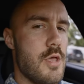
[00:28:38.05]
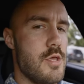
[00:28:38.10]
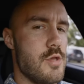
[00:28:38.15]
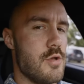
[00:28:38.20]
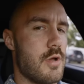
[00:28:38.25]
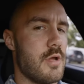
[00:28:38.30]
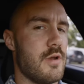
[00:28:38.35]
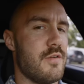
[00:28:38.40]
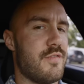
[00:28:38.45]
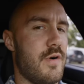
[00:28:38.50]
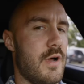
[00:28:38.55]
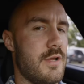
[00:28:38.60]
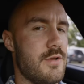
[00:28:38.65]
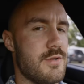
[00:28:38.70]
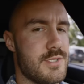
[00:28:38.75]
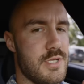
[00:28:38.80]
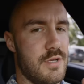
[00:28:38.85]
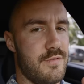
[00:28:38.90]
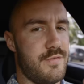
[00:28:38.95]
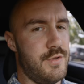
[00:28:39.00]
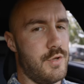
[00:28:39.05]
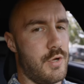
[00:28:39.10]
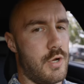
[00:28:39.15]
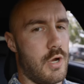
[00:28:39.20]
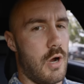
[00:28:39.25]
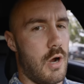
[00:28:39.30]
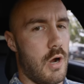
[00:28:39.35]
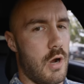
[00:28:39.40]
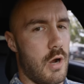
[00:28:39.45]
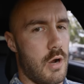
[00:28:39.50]
You're gonna find yourself in your
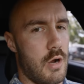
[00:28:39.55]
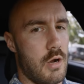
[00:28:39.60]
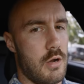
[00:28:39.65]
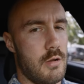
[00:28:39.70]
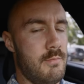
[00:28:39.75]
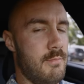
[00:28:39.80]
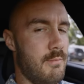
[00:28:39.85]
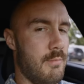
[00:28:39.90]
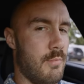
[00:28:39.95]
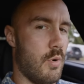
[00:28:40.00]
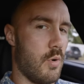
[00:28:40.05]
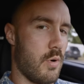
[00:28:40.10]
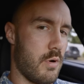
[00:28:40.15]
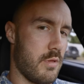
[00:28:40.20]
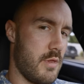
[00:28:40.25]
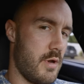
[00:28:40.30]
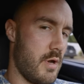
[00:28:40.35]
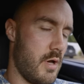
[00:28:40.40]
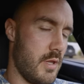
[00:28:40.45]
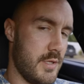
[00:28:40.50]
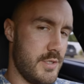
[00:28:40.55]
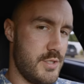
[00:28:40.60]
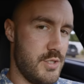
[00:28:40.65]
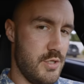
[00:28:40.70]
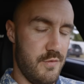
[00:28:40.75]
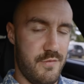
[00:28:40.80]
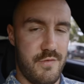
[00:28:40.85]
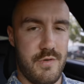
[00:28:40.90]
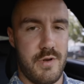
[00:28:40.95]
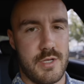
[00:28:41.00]
car more than on the
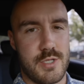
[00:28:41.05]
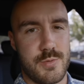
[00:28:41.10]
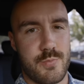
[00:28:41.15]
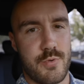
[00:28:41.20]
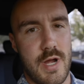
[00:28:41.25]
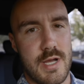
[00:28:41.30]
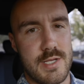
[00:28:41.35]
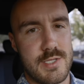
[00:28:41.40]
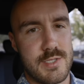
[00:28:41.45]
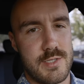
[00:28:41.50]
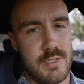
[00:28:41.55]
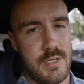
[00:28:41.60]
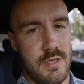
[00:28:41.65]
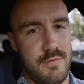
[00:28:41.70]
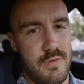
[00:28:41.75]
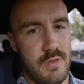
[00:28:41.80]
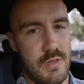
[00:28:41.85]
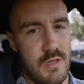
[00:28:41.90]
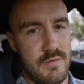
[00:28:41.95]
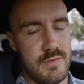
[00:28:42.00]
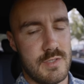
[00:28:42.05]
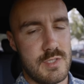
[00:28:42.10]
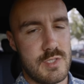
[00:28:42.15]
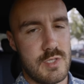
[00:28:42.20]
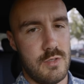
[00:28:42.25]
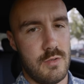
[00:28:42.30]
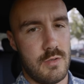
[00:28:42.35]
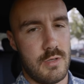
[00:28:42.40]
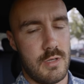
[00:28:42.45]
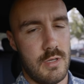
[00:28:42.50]
two foot express if you live in
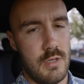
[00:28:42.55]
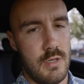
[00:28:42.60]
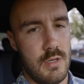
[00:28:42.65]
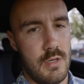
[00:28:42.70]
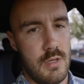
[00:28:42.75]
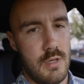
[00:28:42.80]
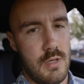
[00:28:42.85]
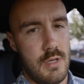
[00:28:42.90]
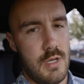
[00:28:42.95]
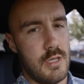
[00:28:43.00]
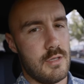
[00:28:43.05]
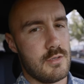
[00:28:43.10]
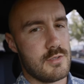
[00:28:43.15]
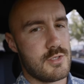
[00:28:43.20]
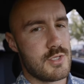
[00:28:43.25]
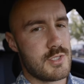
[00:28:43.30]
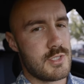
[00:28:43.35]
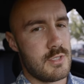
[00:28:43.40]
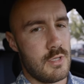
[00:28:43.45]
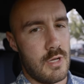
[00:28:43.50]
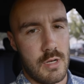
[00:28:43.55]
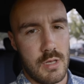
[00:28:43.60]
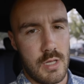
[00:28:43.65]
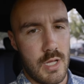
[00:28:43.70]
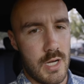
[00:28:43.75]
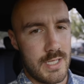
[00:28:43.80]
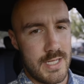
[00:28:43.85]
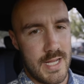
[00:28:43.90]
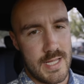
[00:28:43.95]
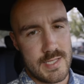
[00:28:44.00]
Souk, and there's just not a
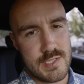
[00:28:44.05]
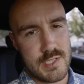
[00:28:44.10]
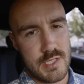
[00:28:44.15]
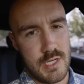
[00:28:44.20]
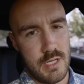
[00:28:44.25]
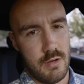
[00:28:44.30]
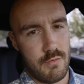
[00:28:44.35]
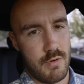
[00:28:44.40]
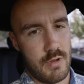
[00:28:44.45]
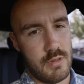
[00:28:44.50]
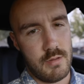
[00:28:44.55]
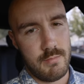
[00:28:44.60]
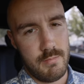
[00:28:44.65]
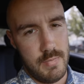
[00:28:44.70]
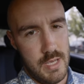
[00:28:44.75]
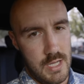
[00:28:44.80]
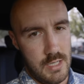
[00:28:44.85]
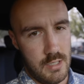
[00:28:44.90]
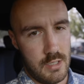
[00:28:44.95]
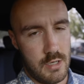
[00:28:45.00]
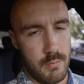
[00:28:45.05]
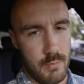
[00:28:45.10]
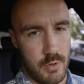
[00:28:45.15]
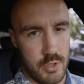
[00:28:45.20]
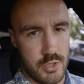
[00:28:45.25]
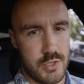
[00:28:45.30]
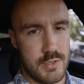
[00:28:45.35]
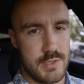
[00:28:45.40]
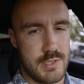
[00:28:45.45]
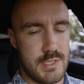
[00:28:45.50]
lot of density around the main
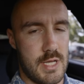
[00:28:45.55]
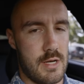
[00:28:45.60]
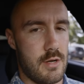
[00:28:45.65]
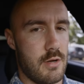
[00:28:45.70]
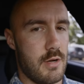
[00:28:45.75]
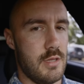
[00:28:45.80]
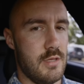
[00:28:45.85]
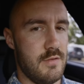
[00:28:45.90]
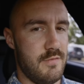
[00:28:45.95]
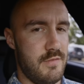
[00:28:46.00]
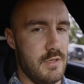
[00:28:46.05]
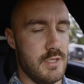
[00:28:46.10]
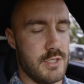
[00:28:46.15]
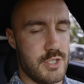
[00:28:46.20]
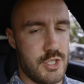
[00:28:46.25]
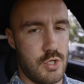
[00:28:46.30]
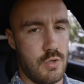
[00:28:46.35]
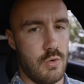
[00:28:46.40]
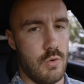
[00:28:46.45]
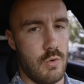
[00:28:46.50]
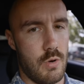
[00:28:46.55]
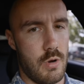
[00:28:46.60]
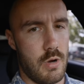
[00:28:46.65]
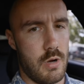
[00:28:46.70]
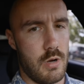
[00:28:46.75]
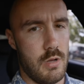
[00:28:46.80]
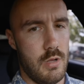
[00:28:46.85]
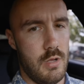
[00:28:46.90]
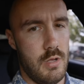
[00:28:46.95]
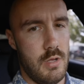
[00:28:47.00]
commercial center and the village
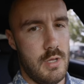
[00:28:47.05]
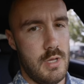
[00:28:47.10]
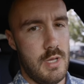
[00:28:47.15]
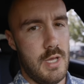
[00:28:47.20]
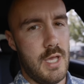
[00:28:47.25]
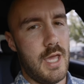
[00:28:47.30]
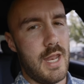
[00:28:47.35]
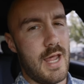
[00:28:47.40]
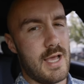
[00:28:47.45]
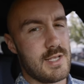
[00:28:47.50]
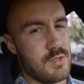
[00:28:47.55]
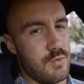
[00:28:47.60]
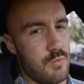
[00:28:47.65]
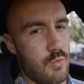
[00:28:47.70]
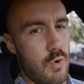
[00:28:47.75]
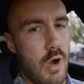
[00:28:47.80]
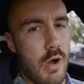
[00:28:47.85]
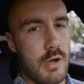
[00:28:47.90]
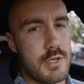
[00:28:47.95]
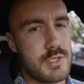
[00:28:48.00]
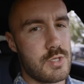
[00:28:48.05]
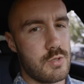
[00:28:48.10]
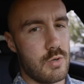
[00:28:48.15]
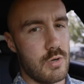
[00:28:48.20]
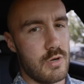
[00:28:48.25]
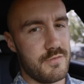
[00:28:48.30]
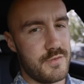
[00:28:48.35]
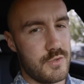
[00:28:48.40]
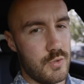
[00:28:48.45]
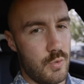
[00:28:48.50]
core. It has a walk
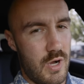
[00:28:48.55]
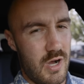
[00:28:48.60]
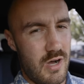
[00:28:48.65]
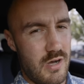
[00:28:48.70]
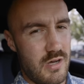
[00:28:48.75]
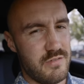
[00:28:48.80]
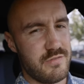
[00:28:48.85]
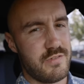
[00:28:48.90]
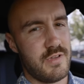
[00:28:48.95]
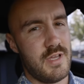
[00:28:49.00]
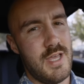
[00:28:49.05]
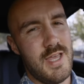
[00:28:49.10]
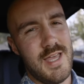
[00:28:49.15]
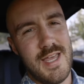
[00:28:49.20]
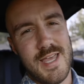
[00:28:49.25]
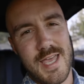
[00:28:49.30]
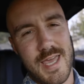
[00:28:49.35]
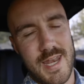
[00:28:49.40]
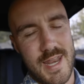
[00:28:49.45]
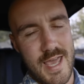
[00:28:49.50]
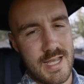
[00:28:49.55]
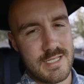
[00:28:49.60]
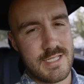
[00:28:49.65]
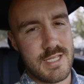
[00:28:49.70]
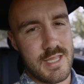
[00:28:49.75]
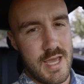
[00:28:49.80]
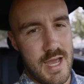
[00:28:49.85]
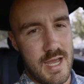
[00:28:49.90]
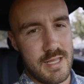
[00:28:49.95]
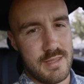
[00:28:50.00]
score of twelve, and add
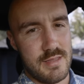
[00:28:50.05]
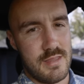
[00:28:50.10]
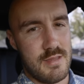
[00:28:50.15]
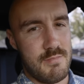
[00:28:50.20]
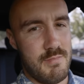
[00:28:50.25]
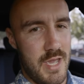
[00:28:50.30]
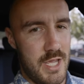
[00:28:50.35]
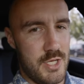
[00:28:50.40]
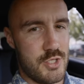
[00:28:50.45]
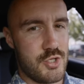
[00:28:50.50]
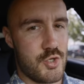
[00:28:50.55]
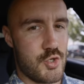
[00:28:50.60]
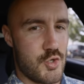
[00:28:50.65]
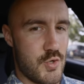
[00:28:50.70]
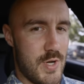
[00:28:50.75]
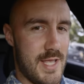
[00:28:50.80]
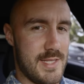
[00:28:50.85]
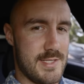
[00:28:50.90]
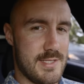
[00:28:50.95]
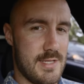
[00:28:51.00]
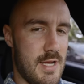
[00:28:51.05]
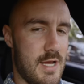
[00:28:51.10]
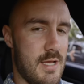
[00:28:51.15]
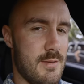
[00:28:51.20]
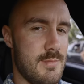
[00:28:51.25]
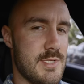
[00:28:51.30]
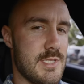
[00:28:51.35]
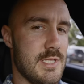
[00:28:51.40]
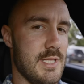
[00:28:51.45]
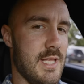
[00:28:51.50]
to that that the major transit
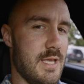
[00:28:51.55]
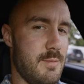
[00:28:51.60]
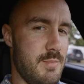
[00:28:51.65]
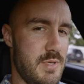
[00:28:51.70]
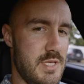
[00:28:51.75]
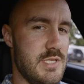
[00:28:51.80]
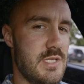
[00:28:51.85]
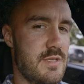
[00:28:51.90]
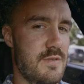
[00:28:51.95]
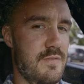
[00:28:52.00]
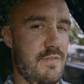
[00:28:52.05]
hubs like B C